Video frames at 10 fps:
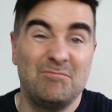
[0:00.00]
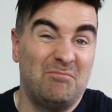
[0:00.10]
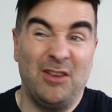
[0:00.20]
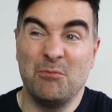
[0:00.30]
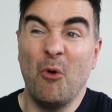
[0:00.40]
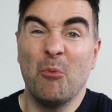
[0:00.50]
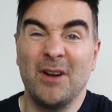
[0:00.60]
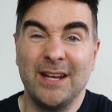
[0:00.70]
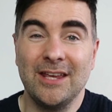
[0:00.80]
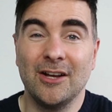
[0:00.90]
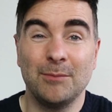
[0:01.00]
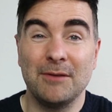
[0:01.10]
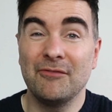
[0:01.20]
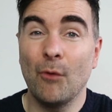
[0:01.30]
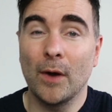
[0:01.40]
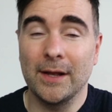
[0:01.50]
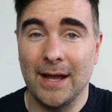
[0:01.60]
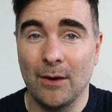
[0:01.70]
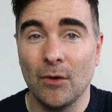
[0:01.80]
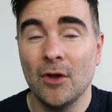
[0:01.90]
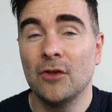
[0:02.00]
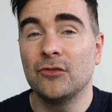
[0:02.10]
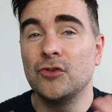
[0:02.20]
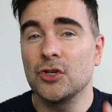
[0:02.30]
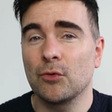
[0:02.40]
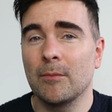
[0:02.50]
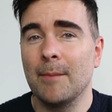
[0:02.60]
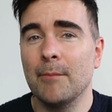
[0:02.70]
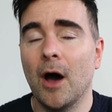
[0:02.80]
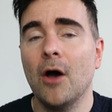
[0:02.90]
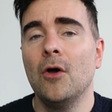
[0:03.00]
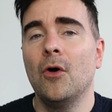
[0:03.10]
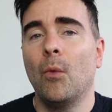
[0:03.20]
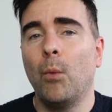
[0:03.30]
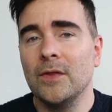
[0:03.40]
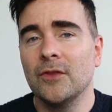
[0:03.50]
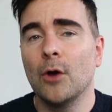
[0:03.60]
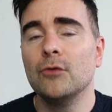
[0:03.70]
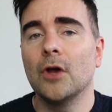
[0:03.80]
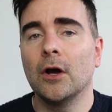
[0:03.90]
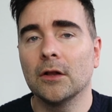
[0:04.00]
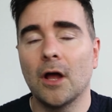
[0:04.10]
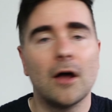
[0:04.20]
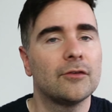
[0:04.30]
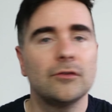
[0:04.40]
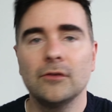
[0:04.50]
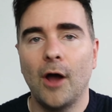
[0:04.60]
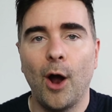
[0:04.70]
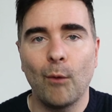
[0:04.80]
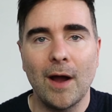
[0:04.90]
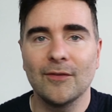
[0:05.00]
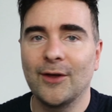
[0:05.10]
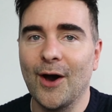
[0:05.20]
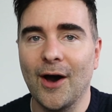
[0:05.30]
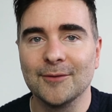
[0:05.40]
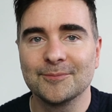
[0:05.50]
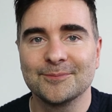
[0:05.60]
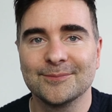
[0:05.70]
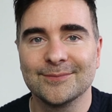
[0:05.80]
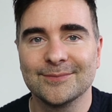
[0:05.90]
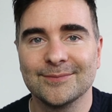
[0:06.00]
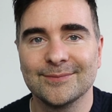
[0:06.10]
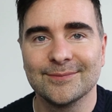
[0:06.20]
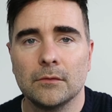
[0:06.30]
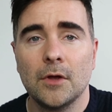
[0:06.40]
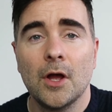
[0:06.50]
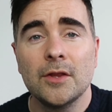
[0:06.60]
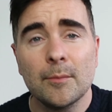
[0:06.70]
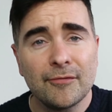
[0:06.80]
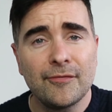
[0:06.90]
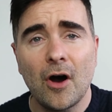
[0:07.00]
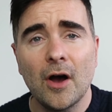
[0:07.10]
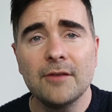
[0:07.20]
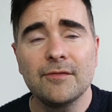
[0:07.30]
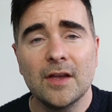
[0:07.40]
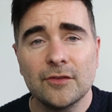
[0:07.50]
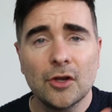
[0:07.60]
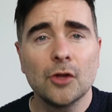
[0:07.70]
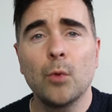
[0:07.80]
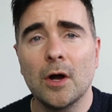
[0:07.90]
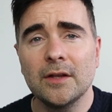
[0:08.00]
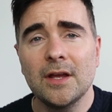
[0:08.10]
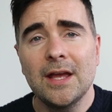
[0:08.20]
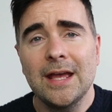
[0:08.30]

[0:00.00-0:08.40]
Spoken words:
it's more money you're going to be forking out. So just remember, windows and glass around the car. Number 5 is a good one.